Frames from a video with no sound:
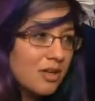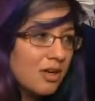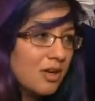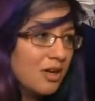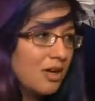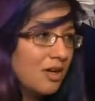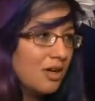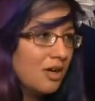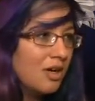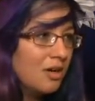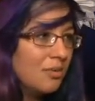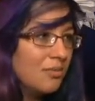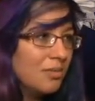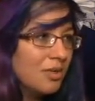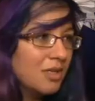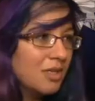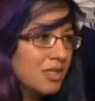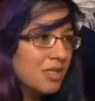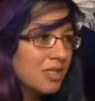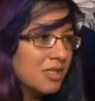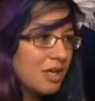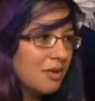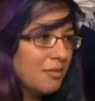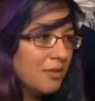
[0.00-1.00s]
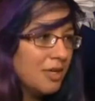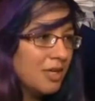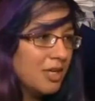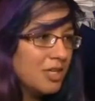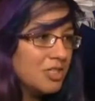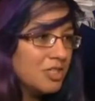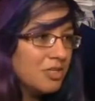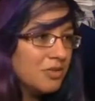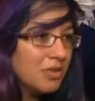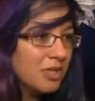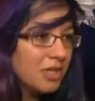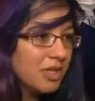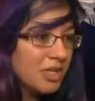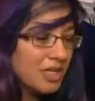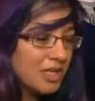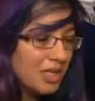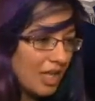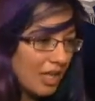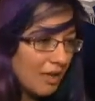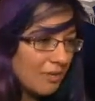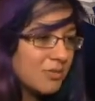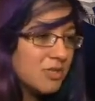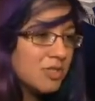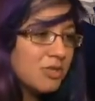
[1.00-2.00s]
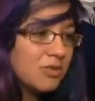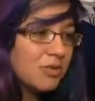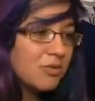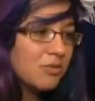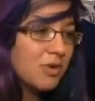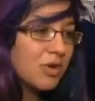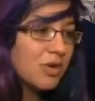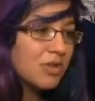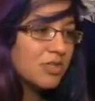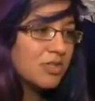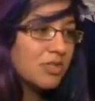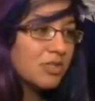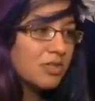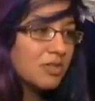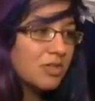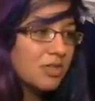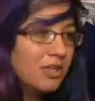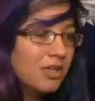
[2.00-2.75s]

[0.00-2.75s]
Because, I mean, I do a lot of games through browser.